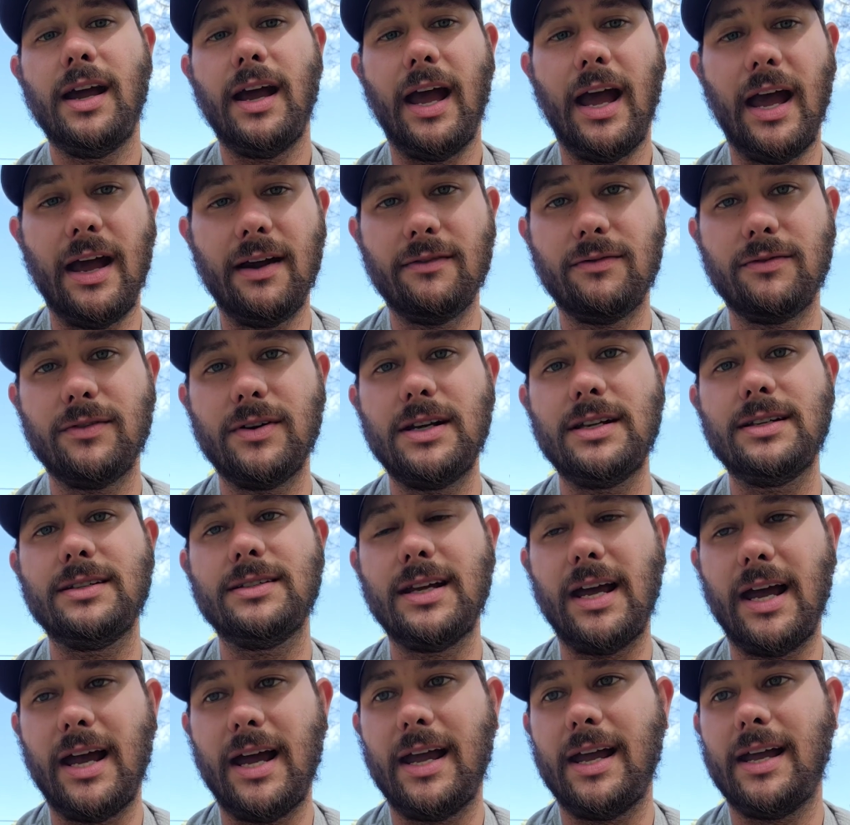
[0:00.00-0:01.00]
every
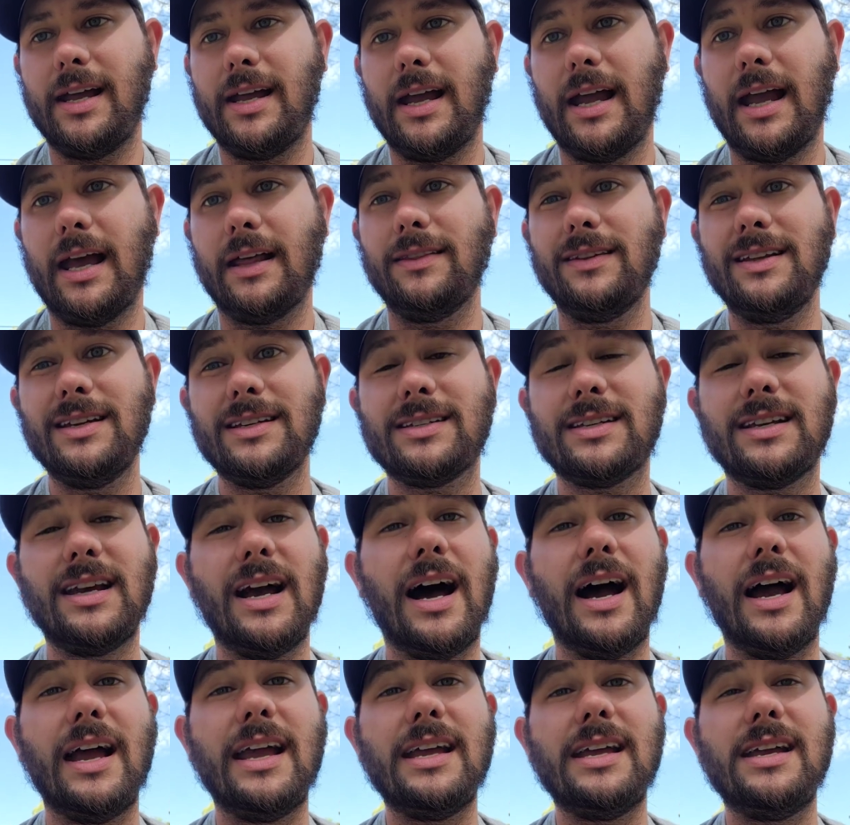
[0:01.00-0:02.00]
day and this
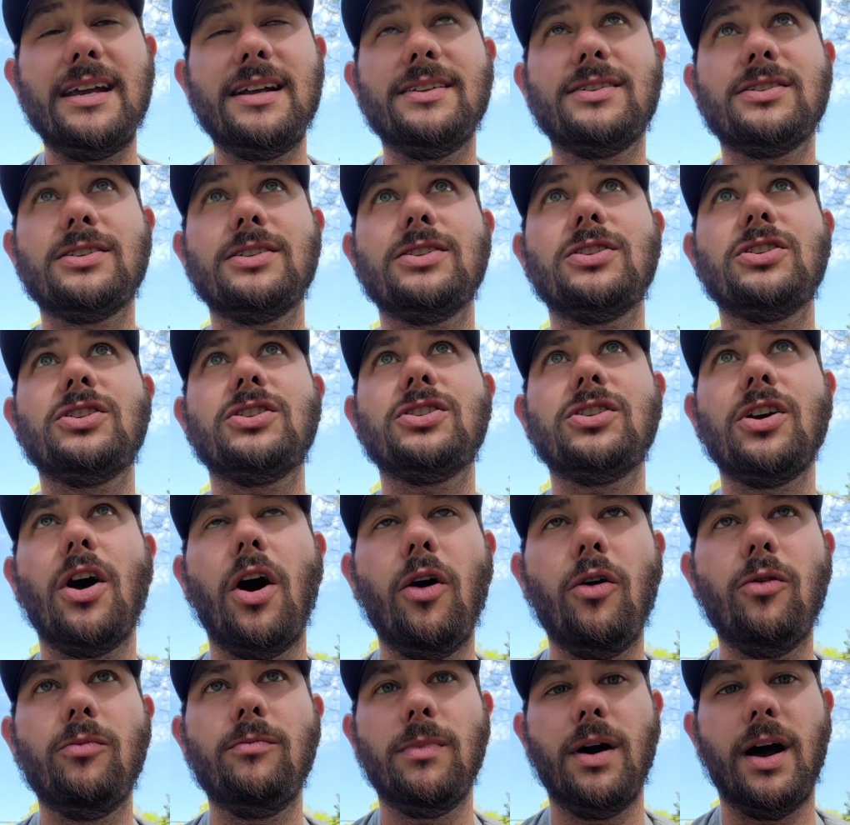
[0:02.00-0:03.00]
guy eats
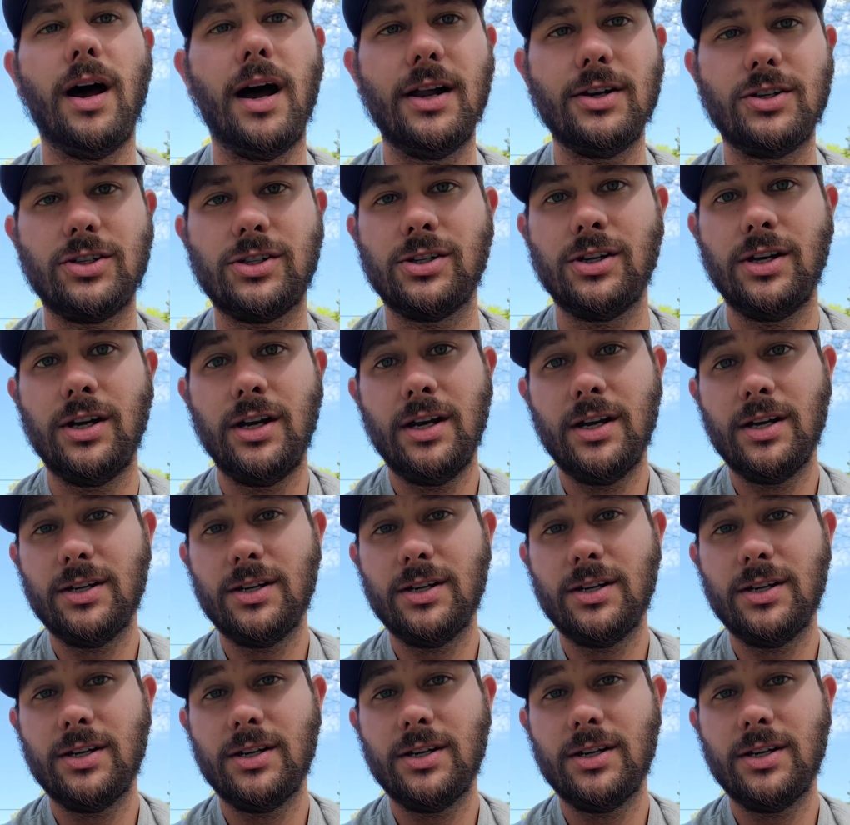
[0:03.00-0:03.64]
so much.